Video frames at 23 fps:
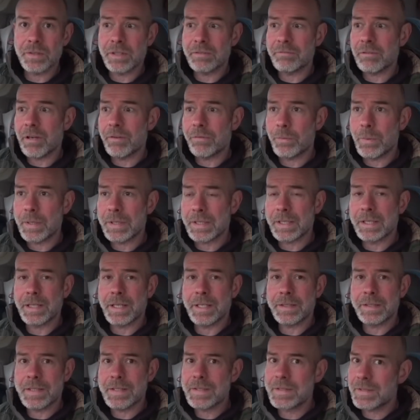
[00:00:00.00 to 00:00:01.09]
rough weather like
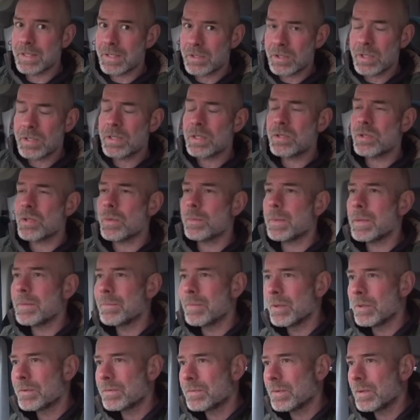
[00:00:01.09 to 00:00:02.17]
this. That's just the chopping
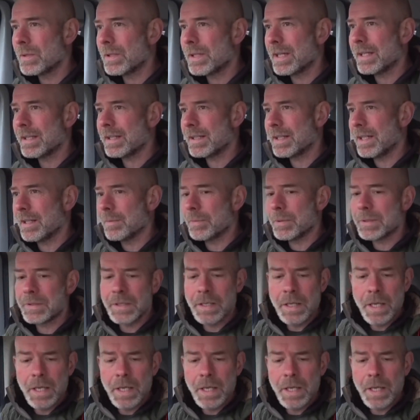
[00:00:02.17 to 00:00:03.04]
board falling out the cupboard.